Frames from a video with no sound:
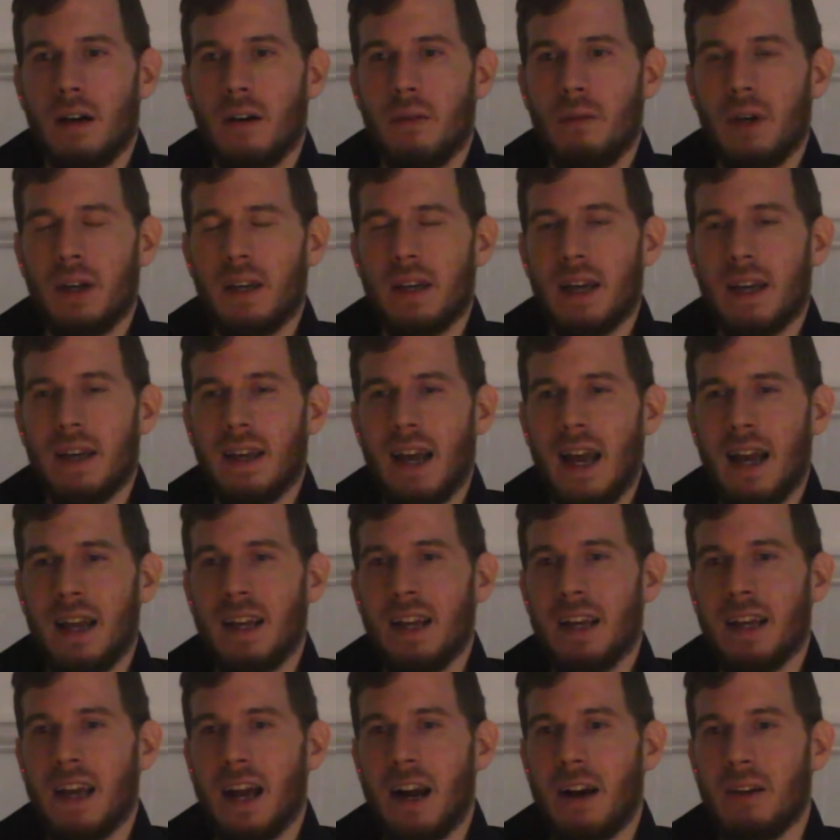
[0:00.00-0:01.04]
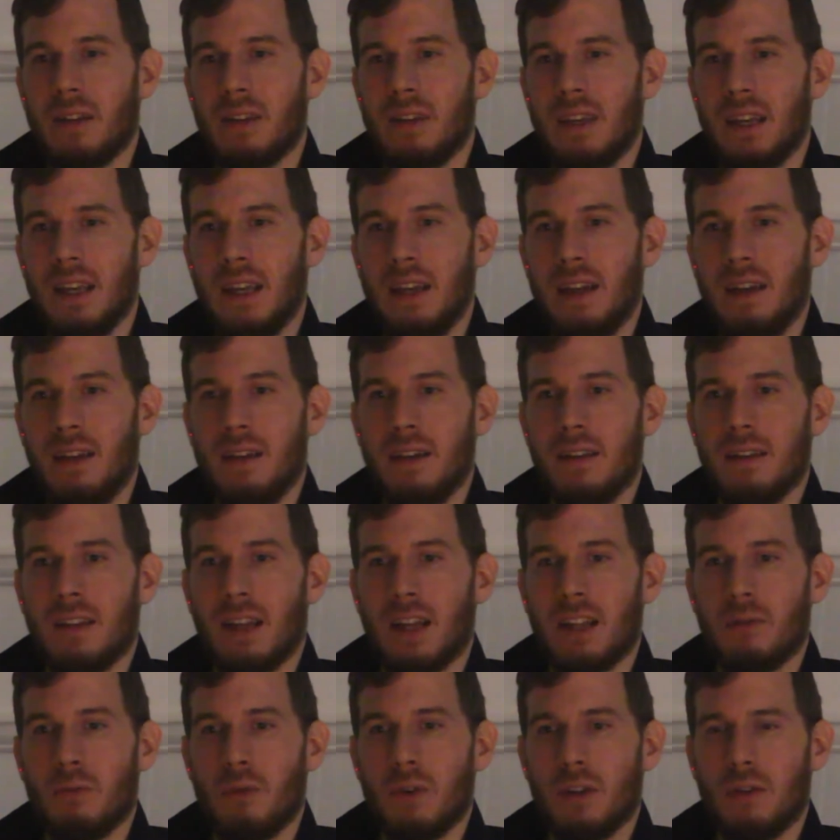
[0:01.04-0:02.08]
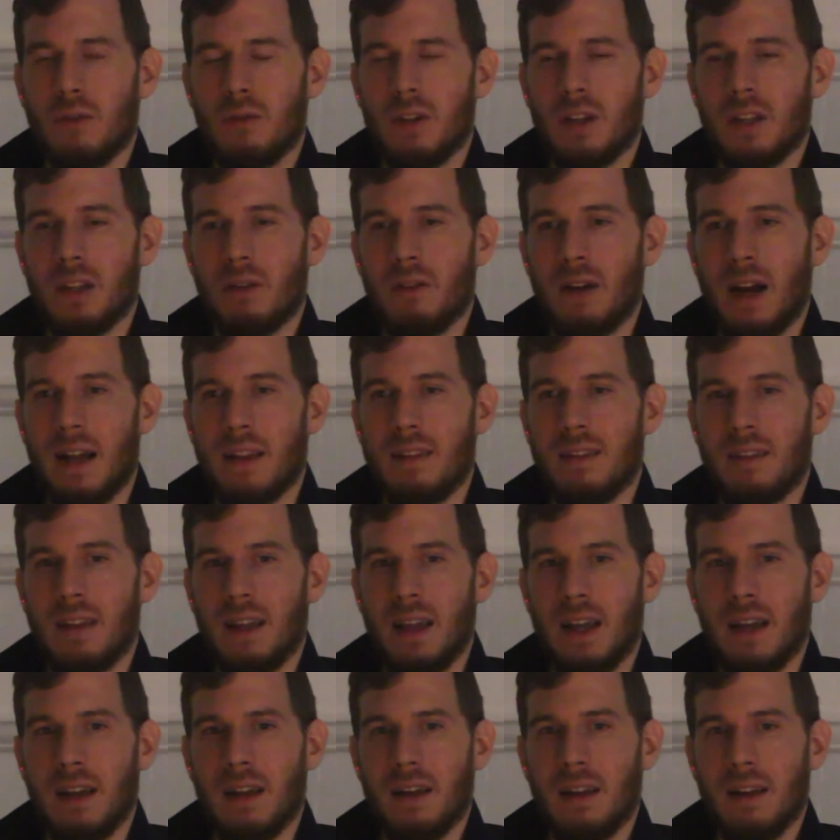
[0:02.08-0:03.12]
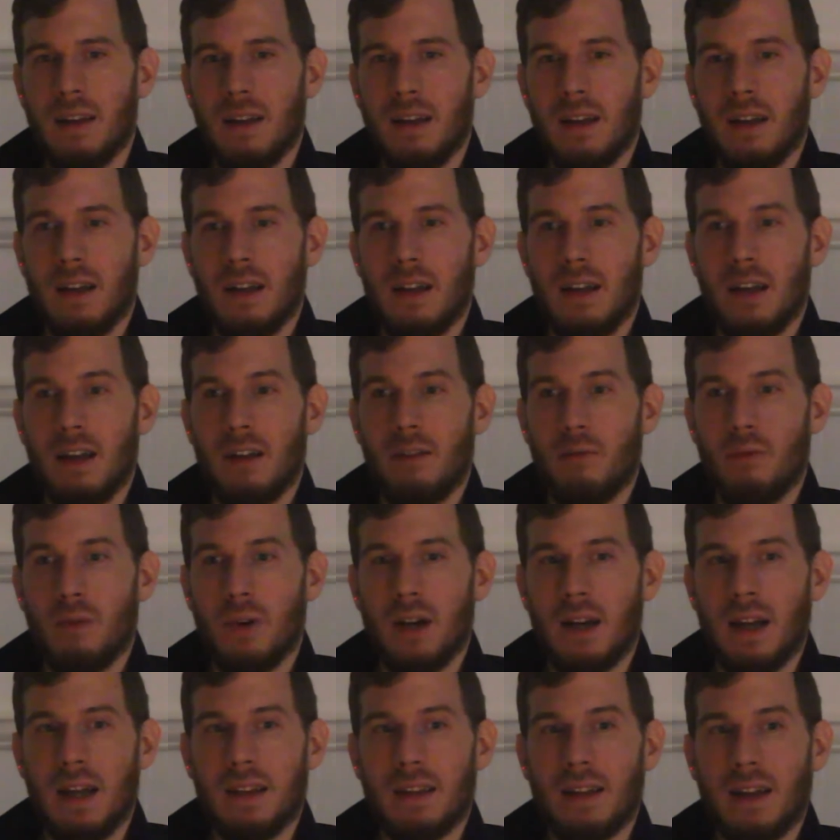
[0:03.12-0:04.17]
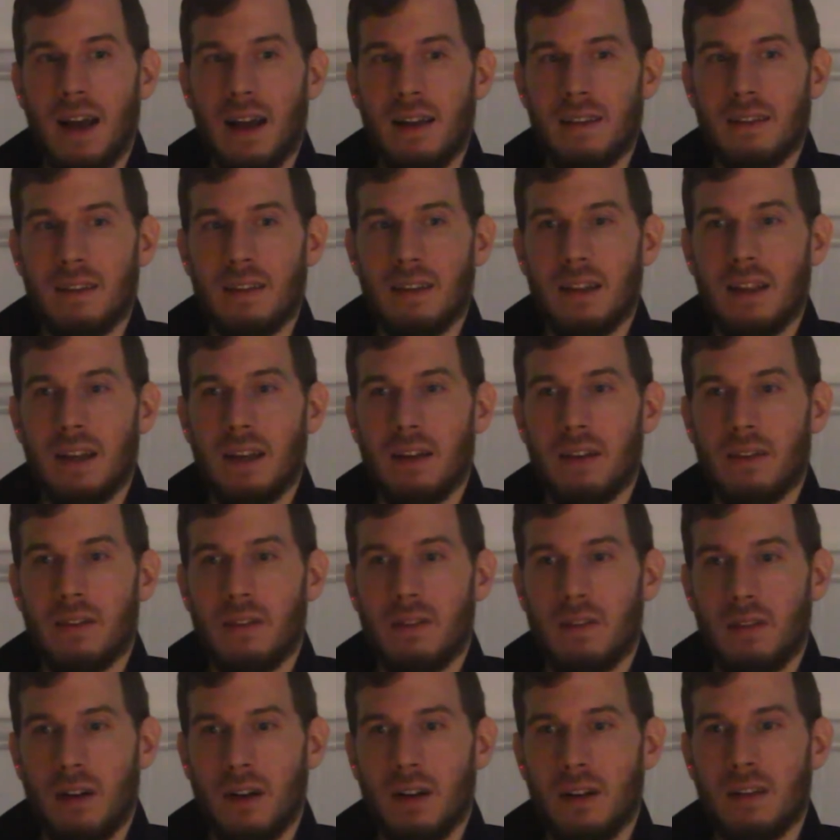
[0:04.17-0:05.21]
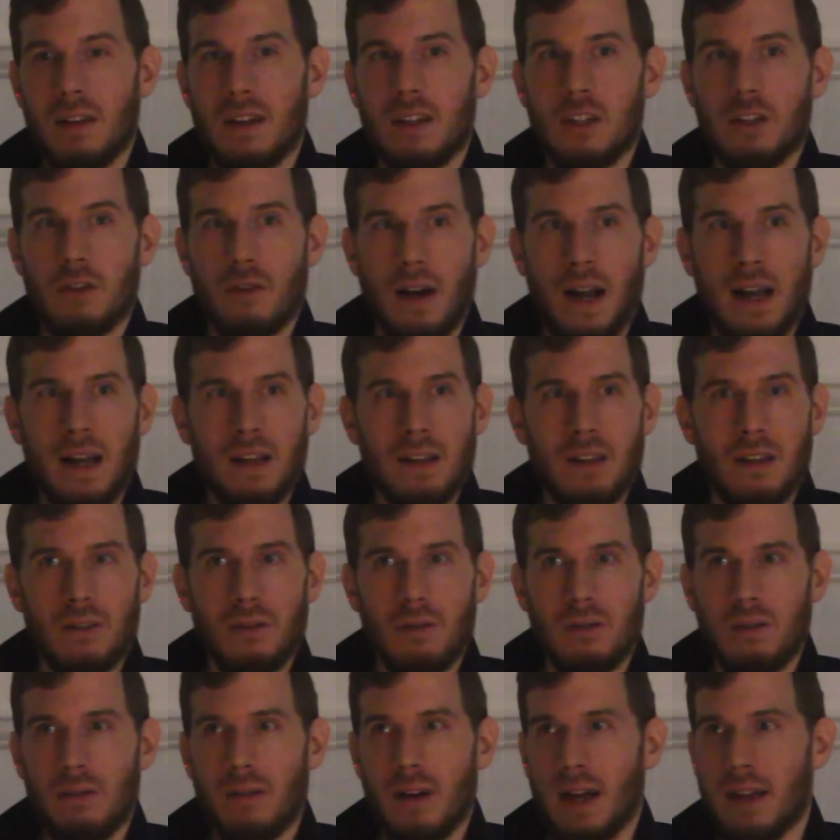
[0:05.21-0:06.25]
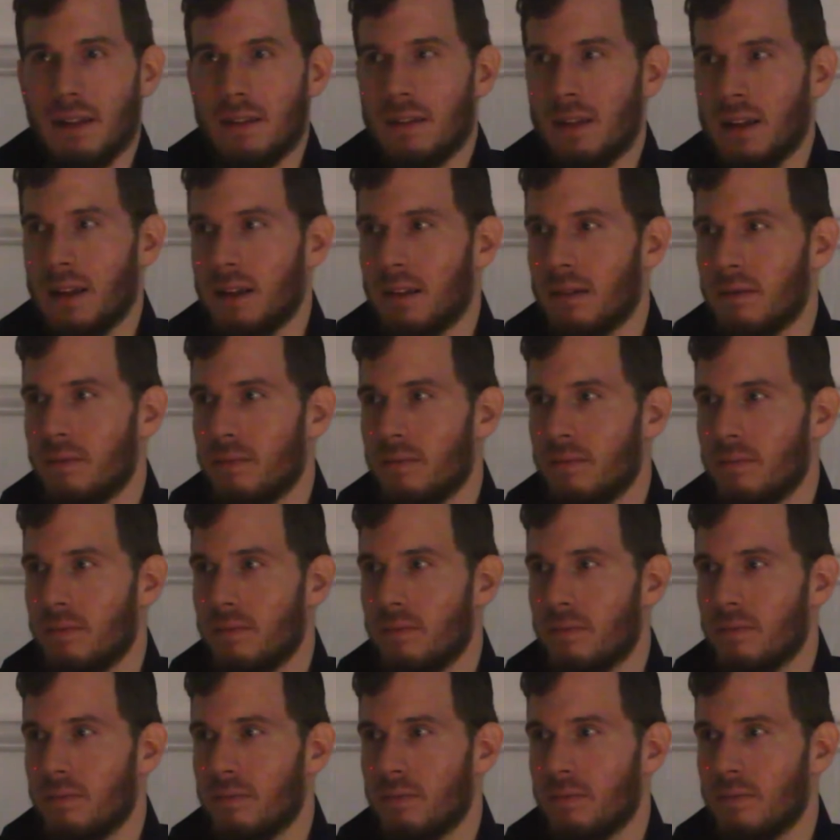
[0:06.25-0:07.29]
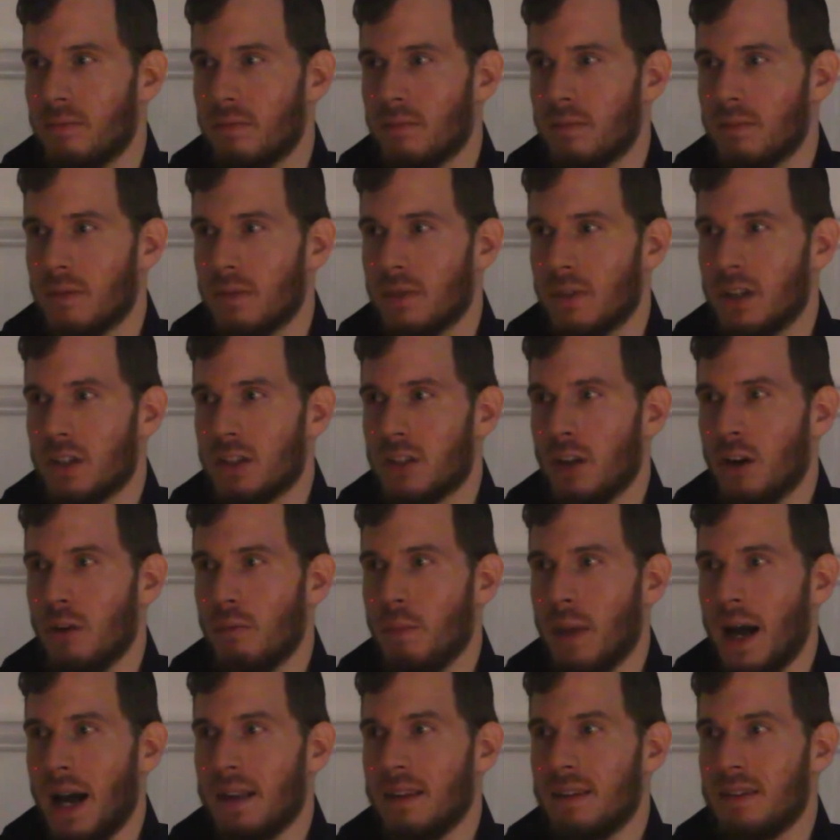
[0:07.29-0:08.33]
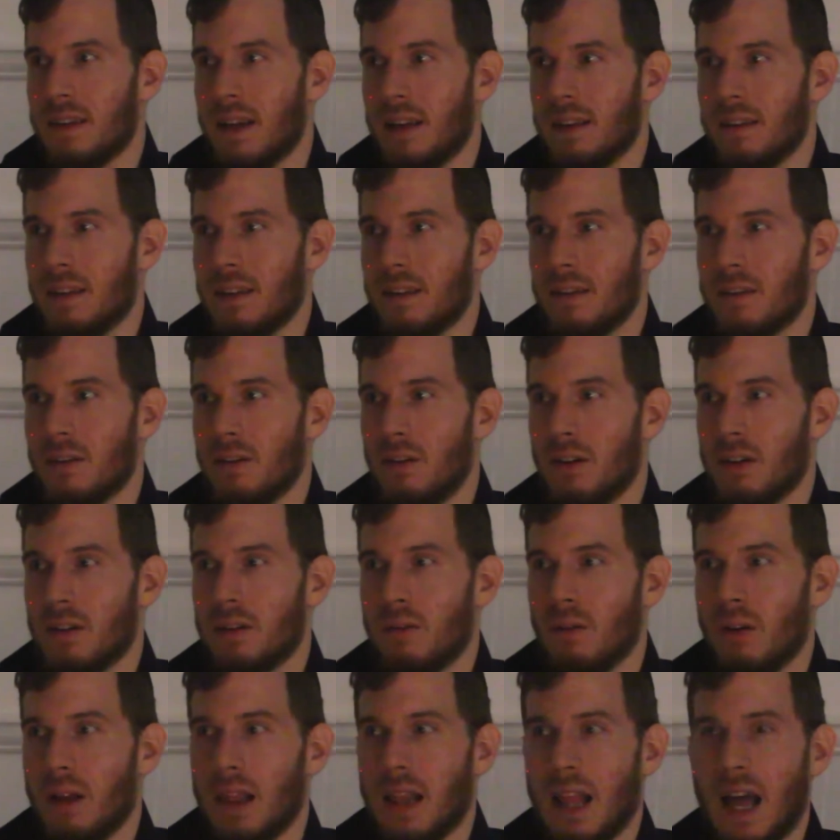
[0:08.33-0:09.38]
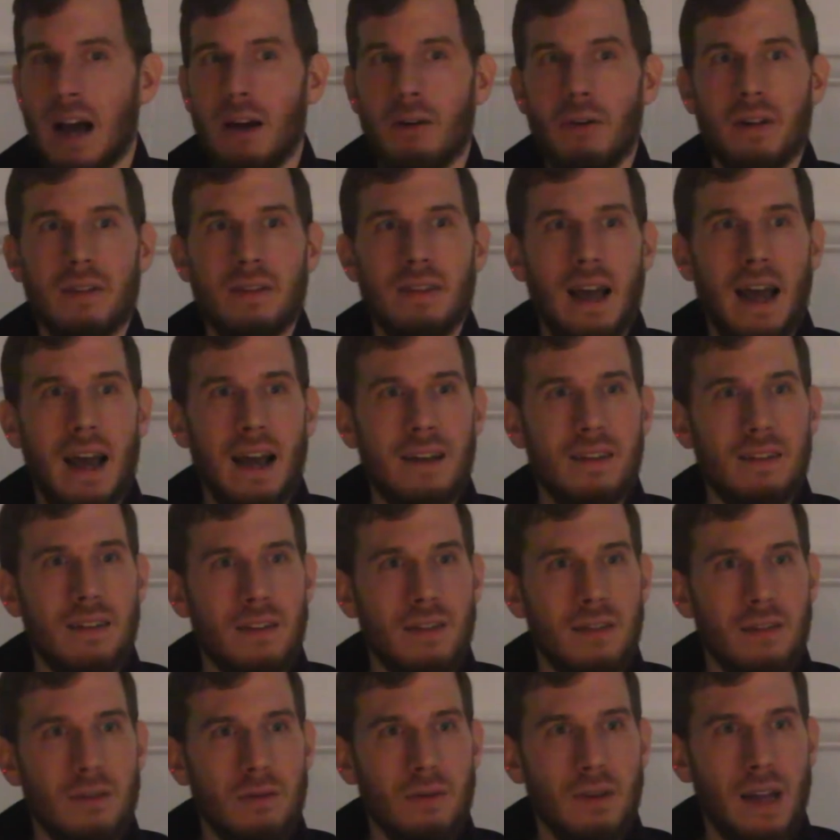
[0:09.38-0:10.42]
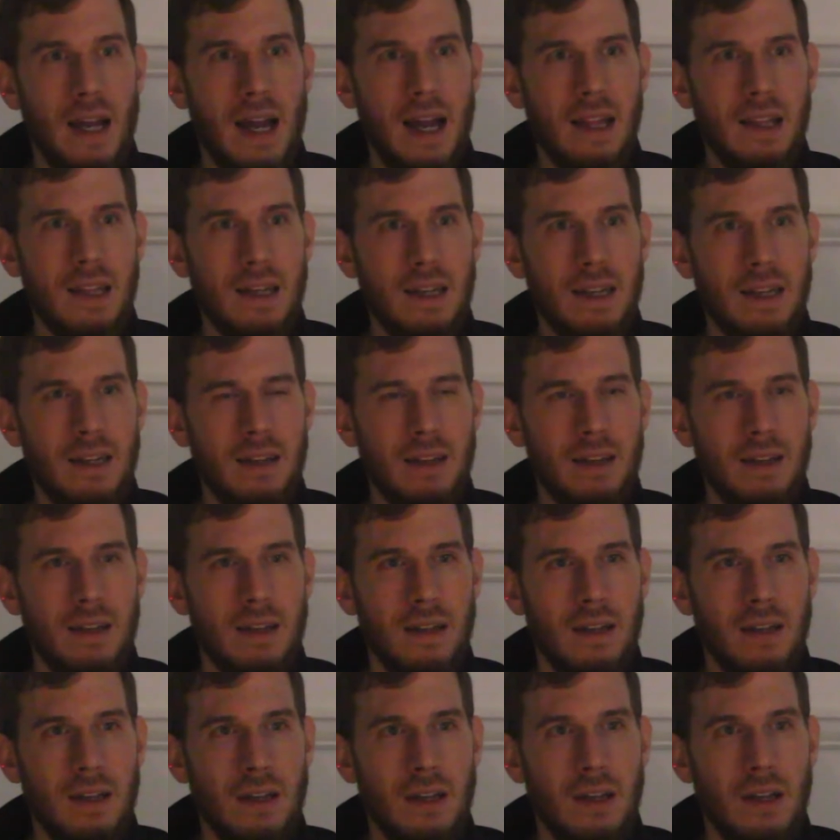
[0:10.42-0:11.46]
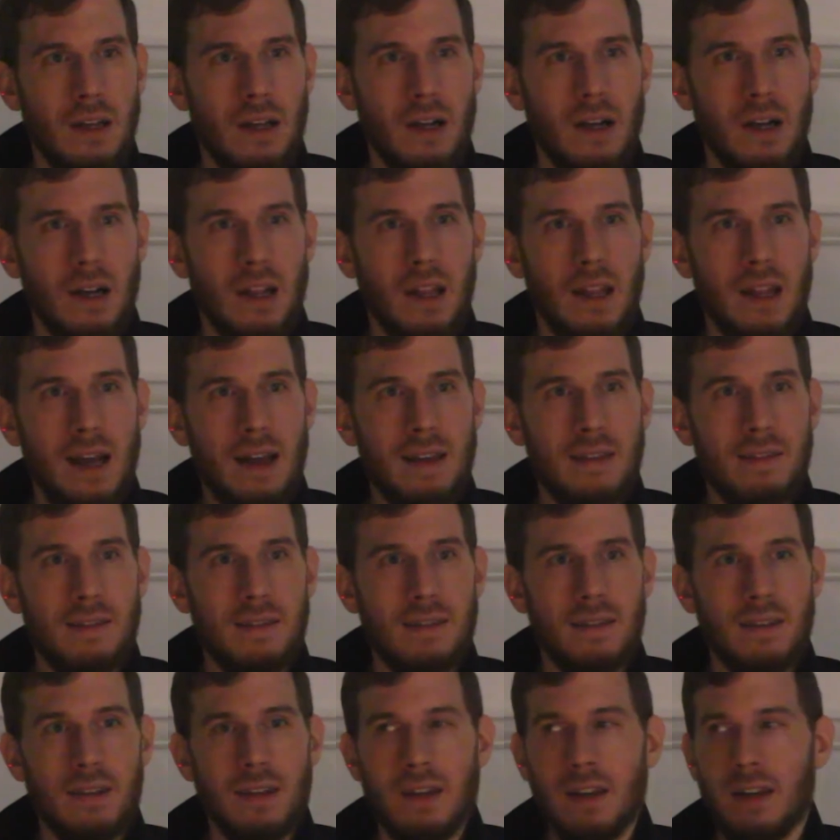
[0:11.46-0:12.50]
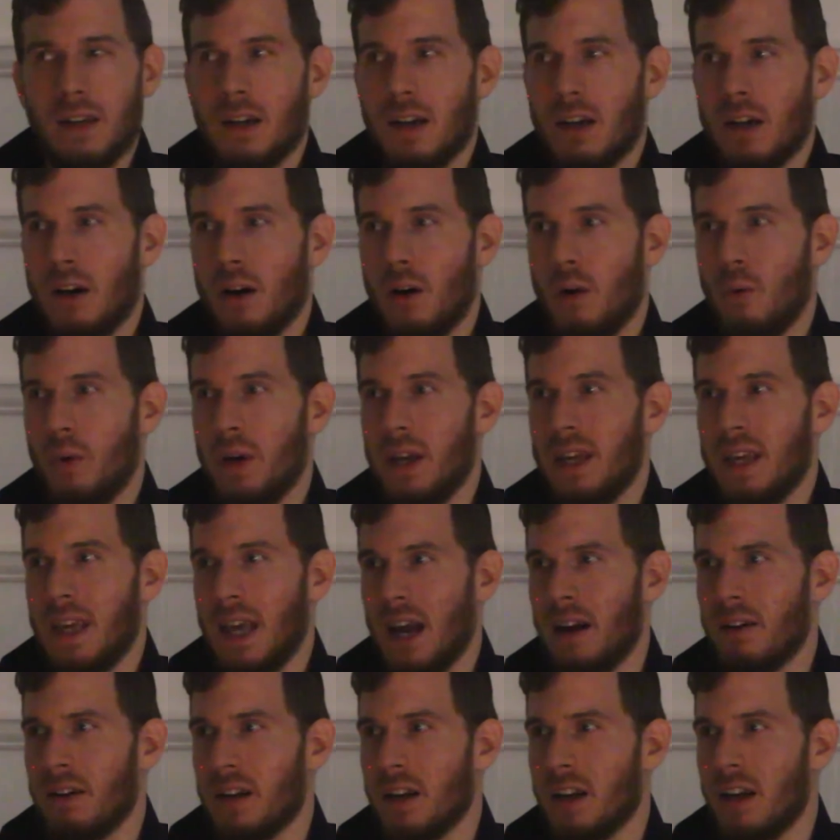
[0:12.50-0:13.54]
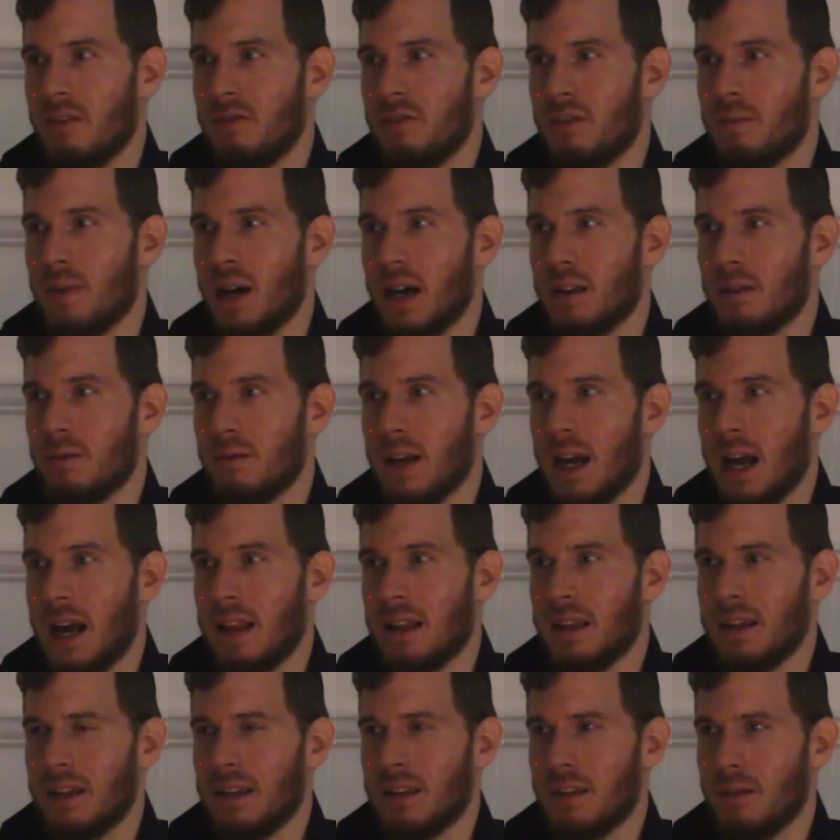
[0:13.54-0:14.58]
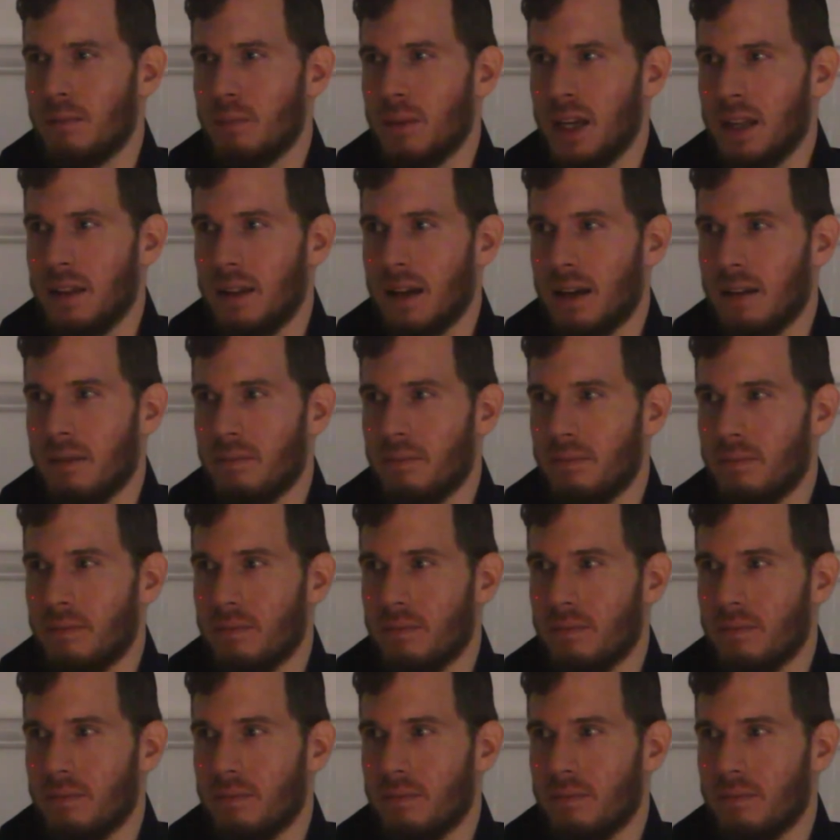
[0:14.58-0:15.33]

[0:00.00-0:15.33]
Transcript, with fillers: we can gain a guarantee that we're doing the right thing if we're not constantly concerned and trying to do the right thing. There's no mindset that's going to allow us access to reality unless we care enough about reality to be there.